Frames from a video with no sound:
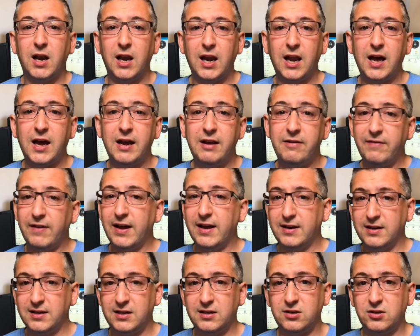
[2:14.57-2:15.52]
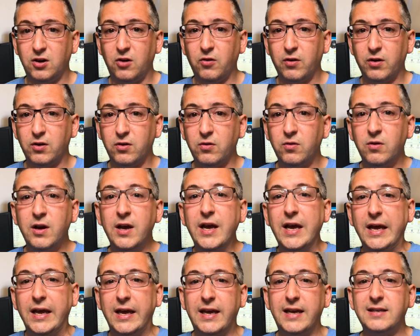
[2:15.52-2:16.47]
live and historical,
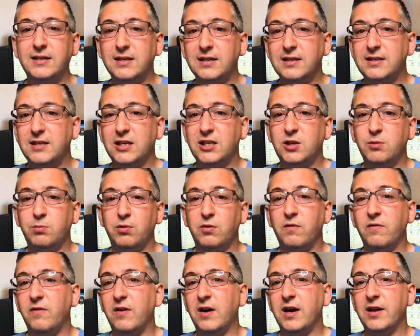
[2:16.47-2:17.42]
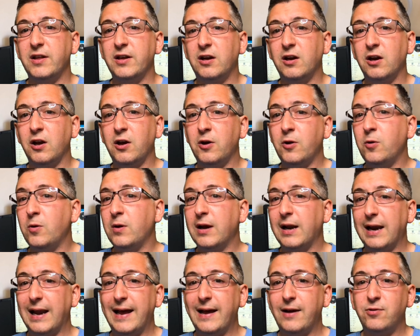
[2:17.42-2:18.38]
is accessible via the Glow
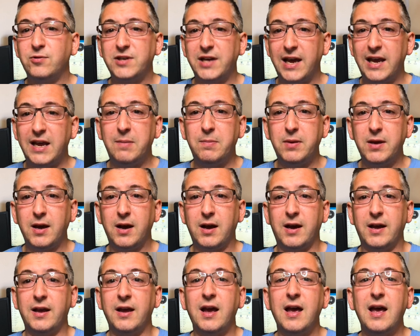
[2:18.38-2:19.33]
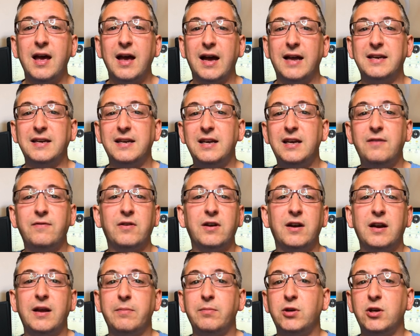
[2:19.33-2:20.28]
Cloud API and even
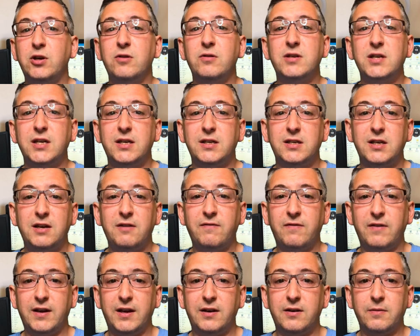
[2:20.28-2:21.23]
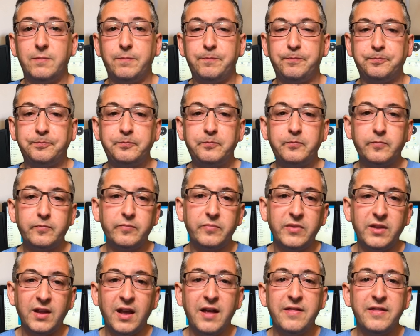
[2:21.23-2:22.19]
an MQTT feed.
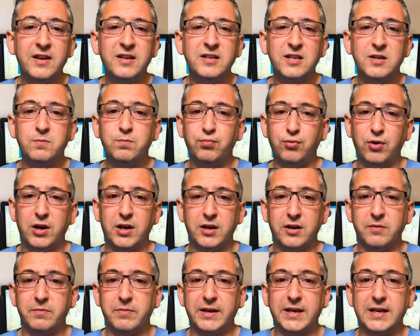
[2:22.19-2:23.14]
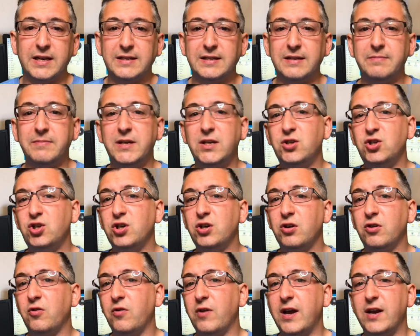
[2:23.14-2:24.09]
This is brilliant because it means you
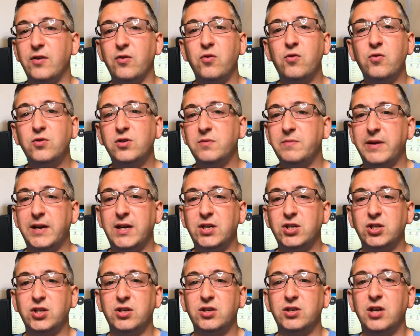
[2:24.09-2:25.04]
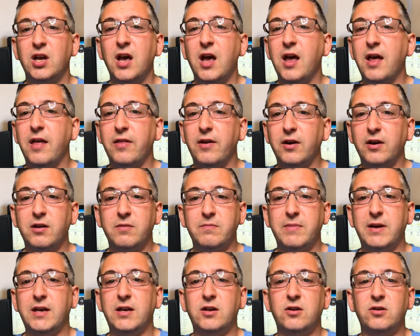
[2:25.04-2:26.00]
can create automations that can
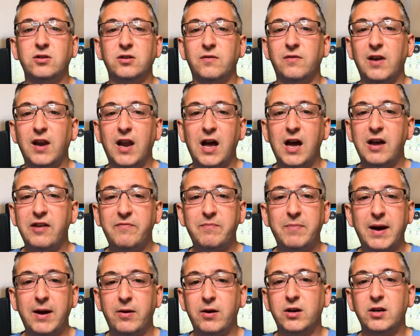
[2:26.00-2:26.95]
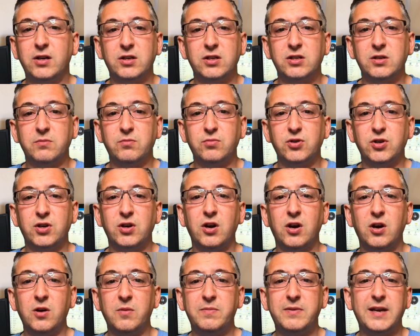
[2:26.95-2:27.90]
make use of live power consumption
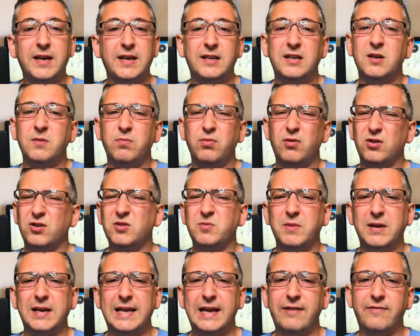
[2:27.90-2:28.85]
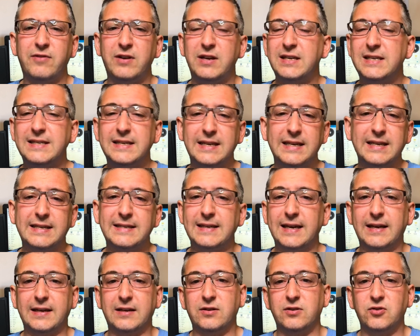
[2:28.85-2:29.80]
updated approximately every six
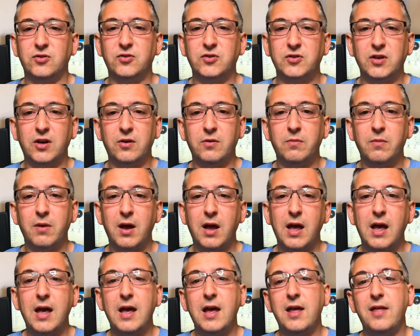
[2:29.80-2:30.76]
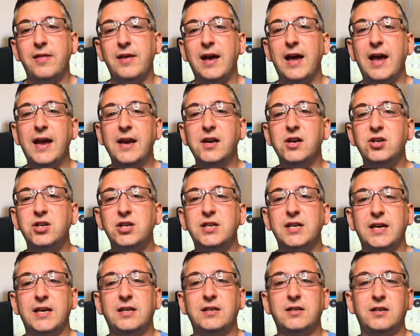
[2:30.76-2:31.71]
seconds or so. The energy
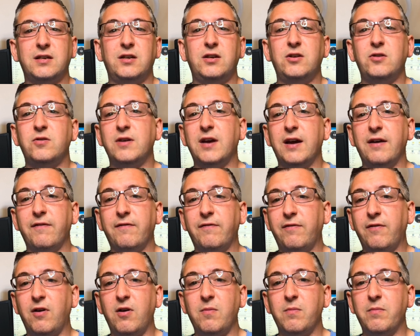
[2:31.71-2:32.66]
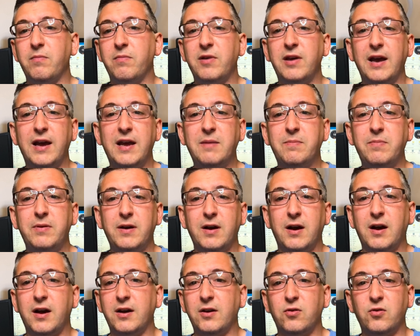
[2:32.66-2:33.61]
data you get from the
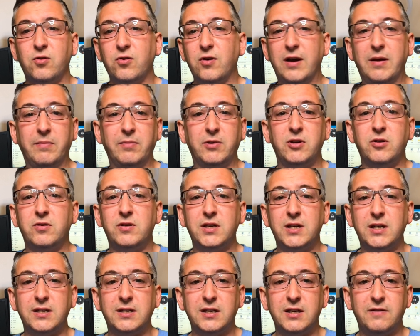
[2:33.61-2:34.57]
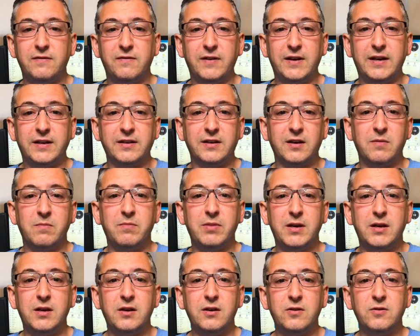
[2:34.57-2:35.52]
API or MQTT feed can be
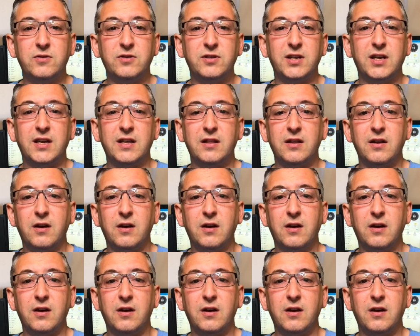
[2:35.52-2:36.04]
used in the